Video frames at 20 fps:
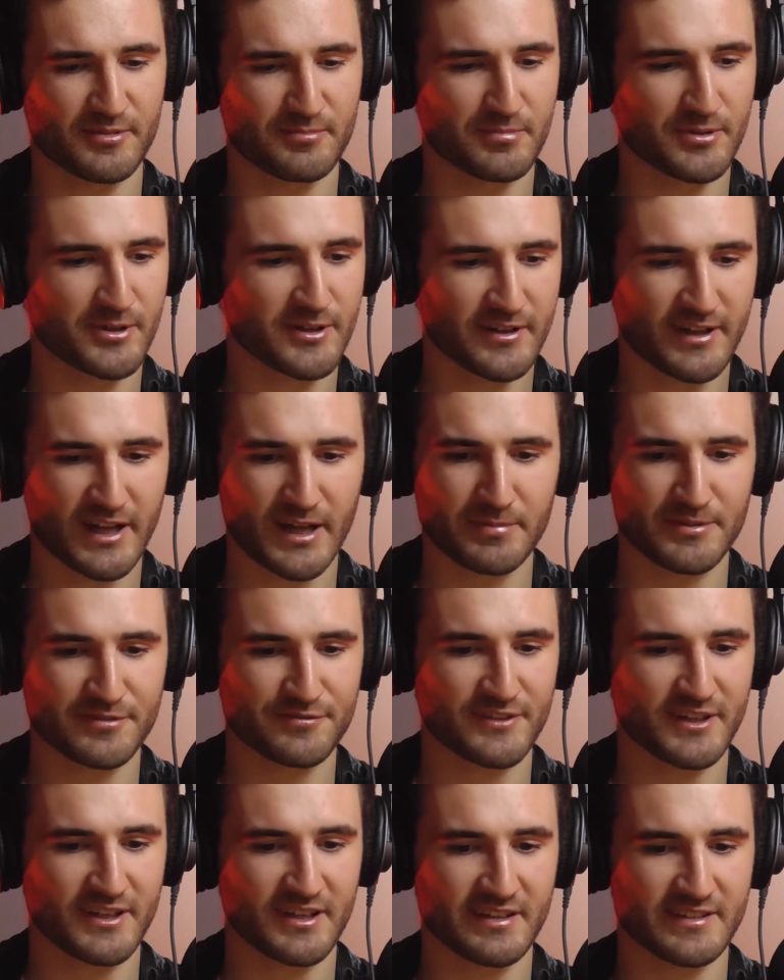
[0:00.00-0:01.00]
put on a happy
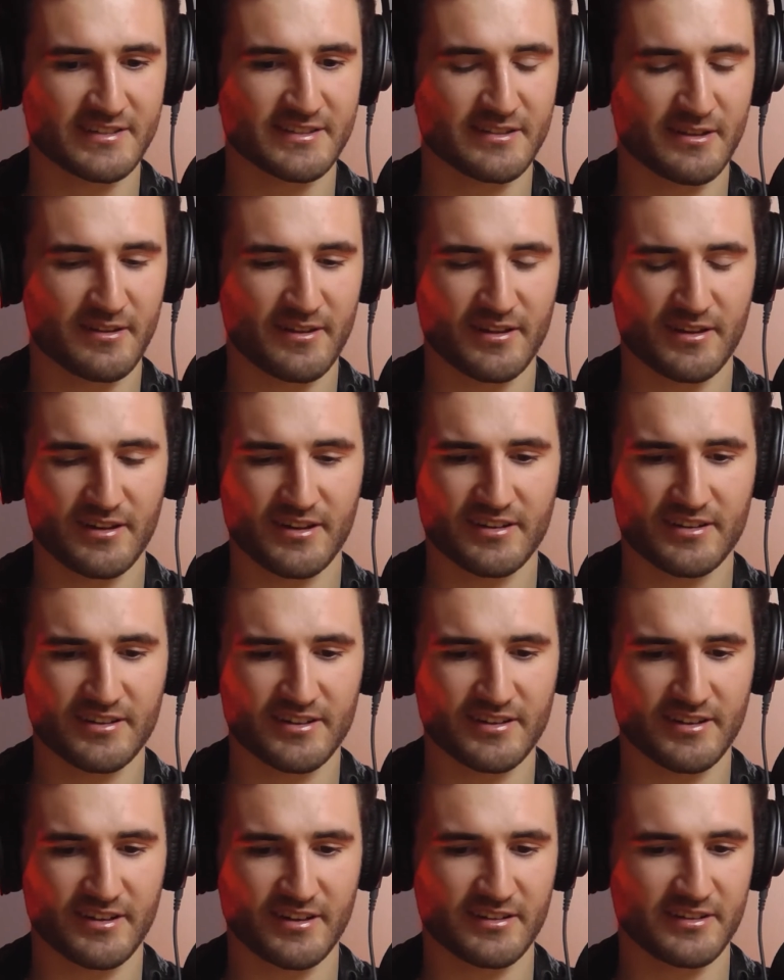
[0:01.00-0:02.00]
face.
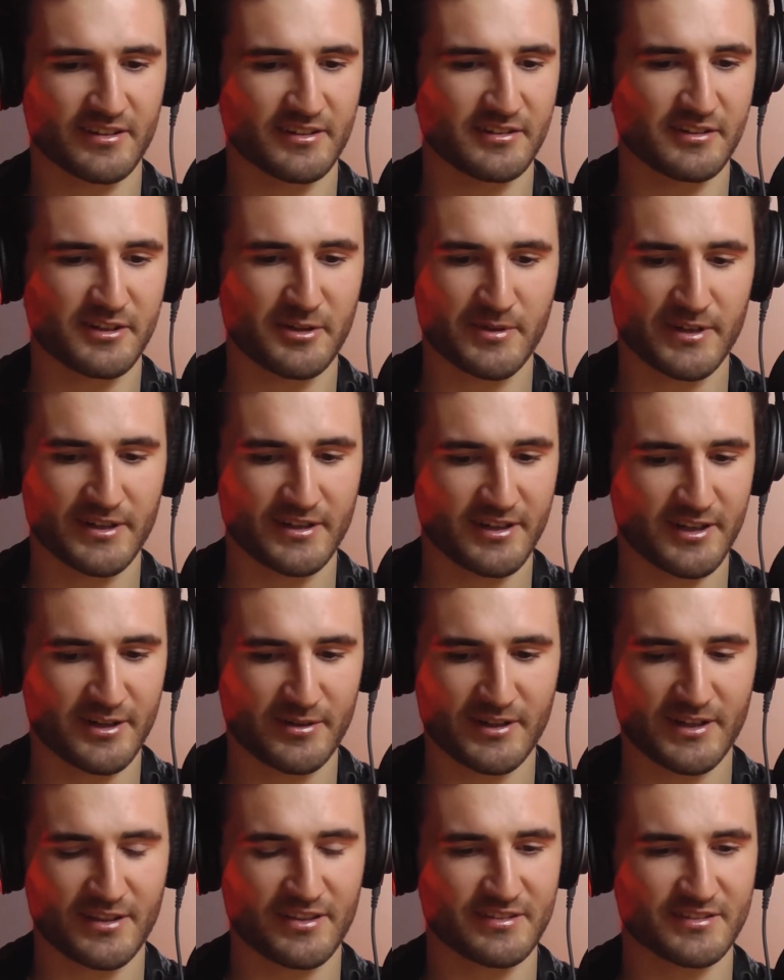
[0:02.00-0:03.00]
No one can know
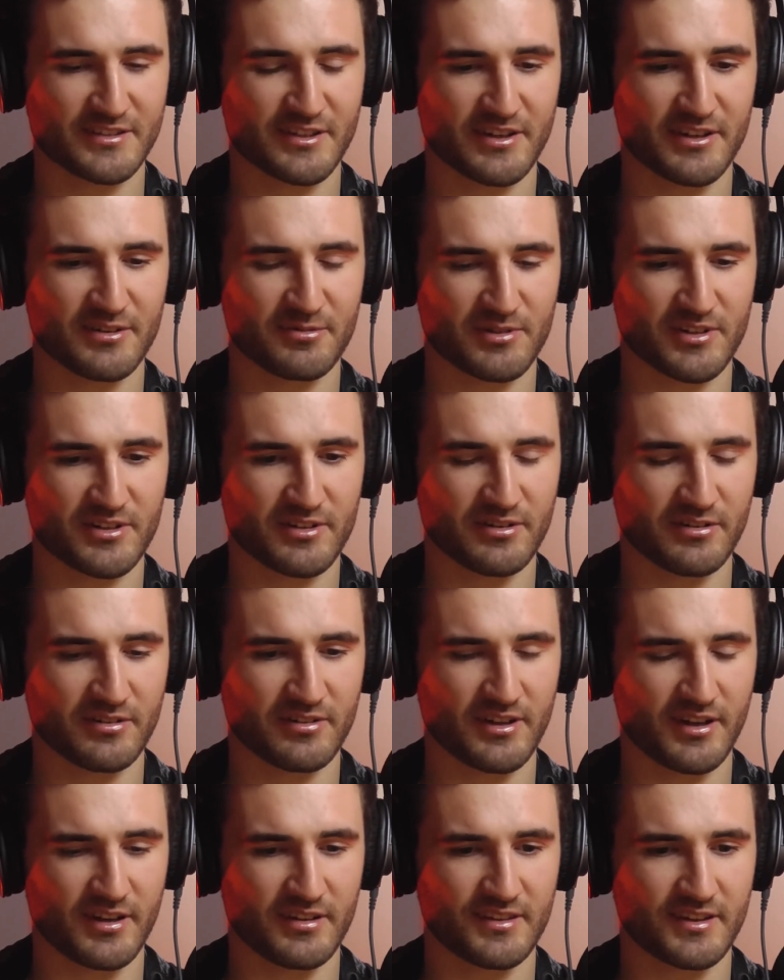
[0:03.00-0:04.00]
anything's gone wrong.
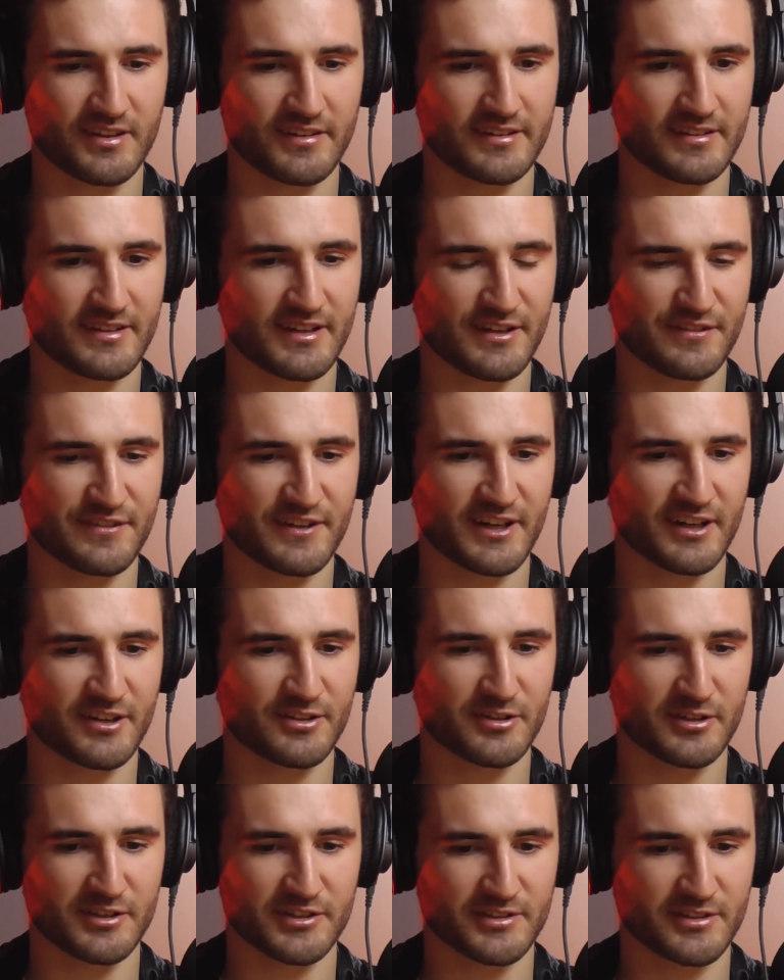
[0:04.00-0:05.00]
And then if I
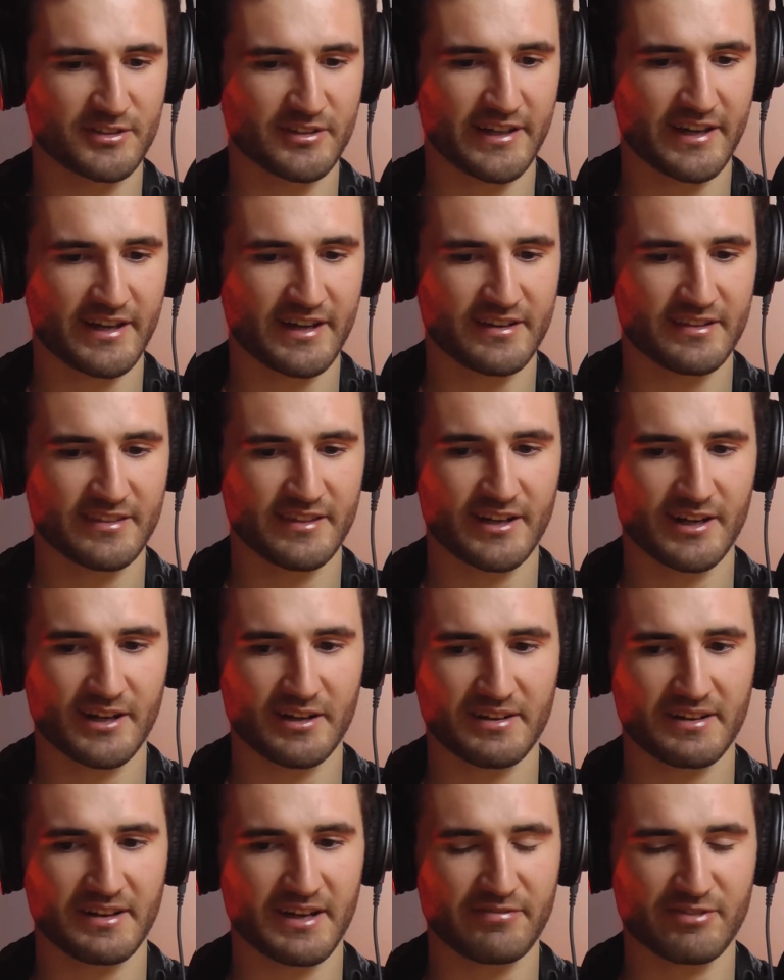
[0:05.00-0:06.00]
couldn't do that, then
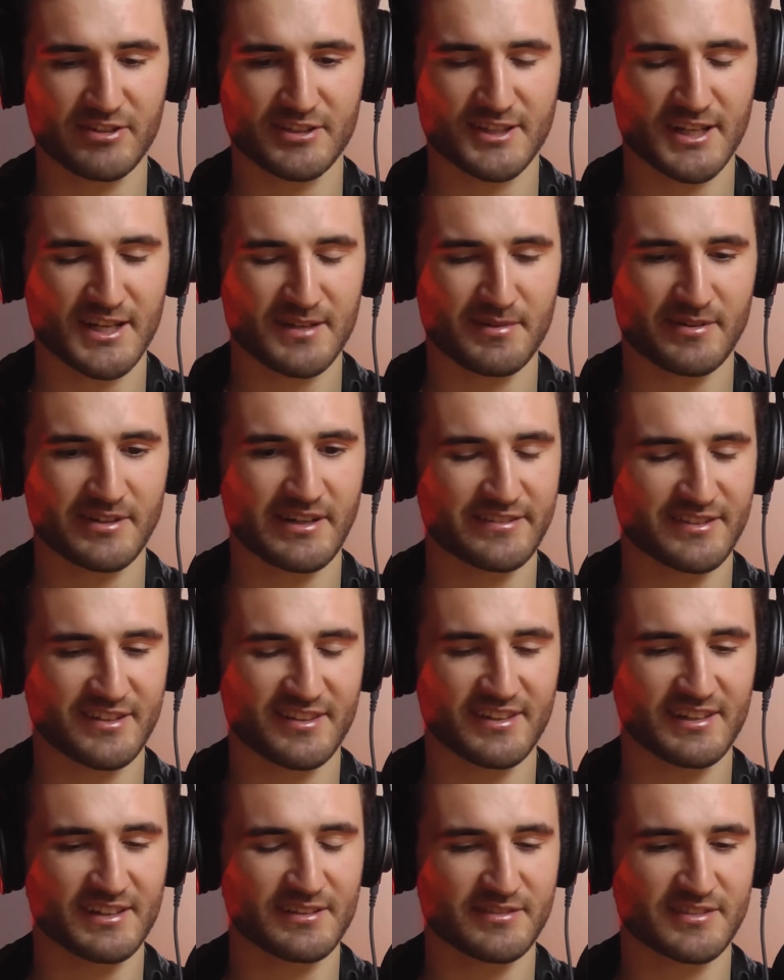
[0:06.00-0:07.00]
every time I would have to
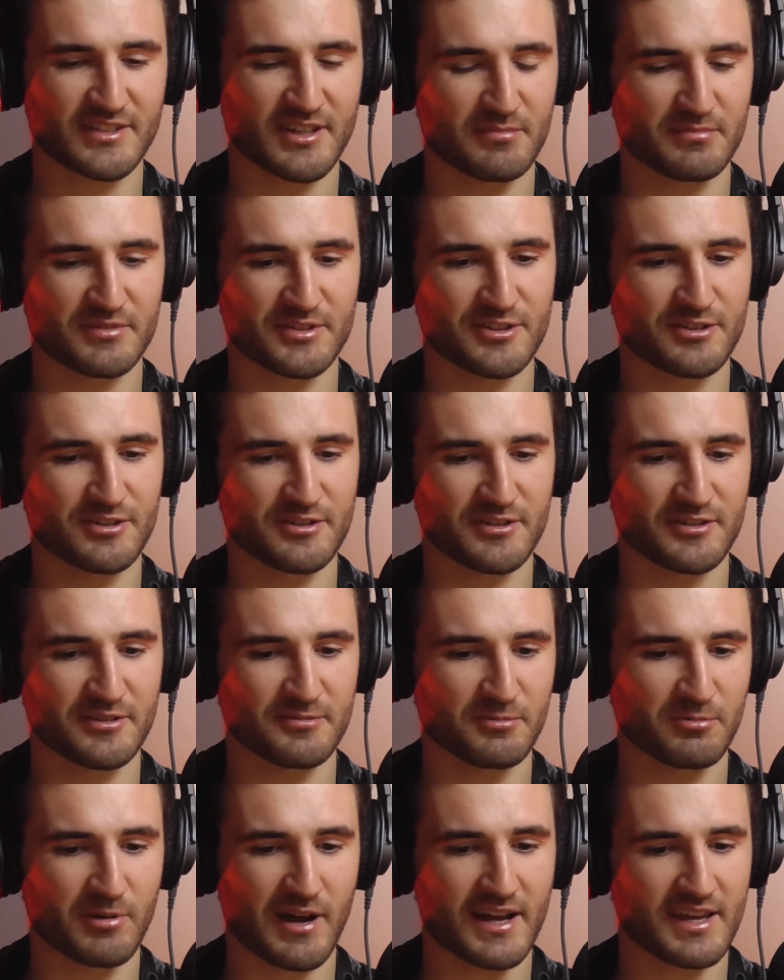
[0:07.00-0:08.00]
think of some new
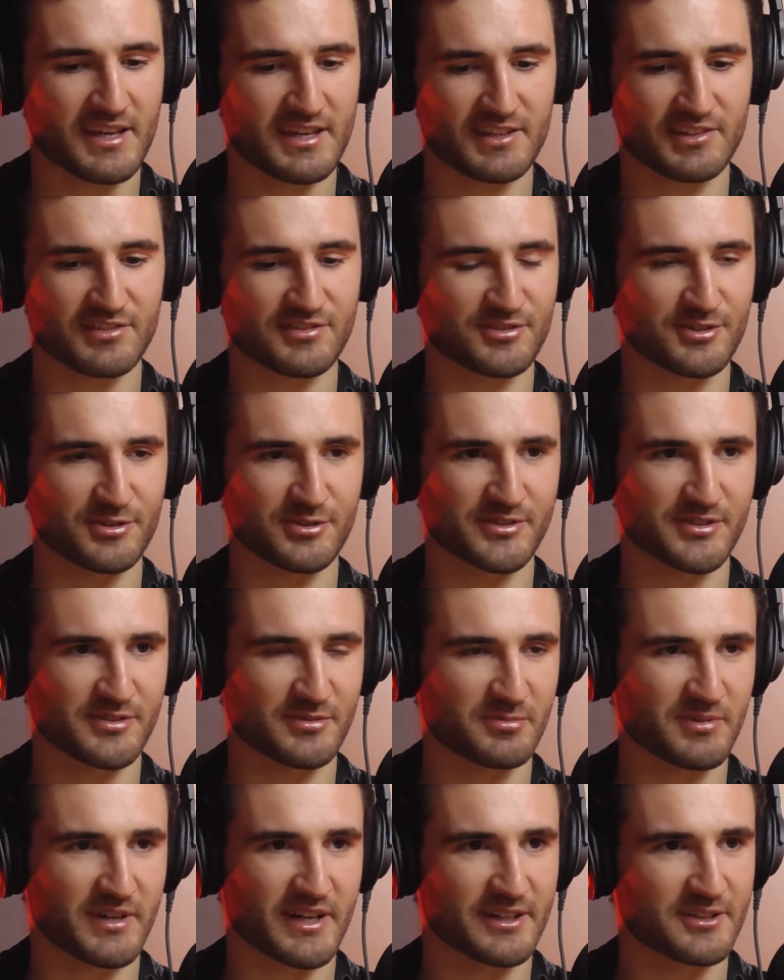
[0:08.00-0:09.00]
wacky excuse
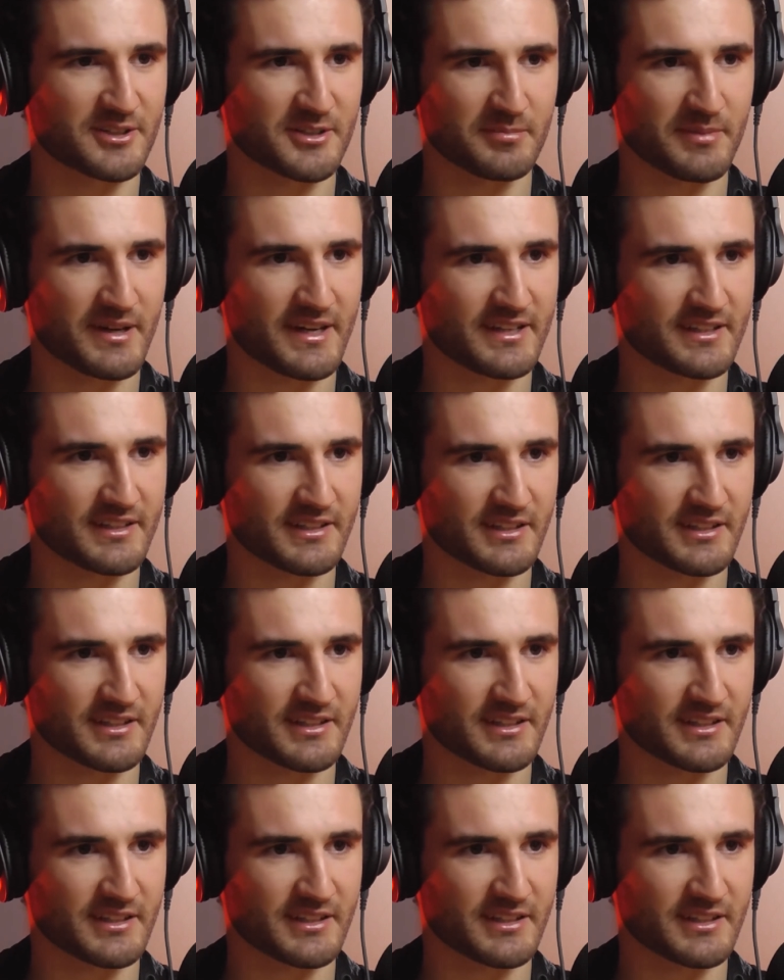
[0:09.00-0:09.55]
why I couldn't make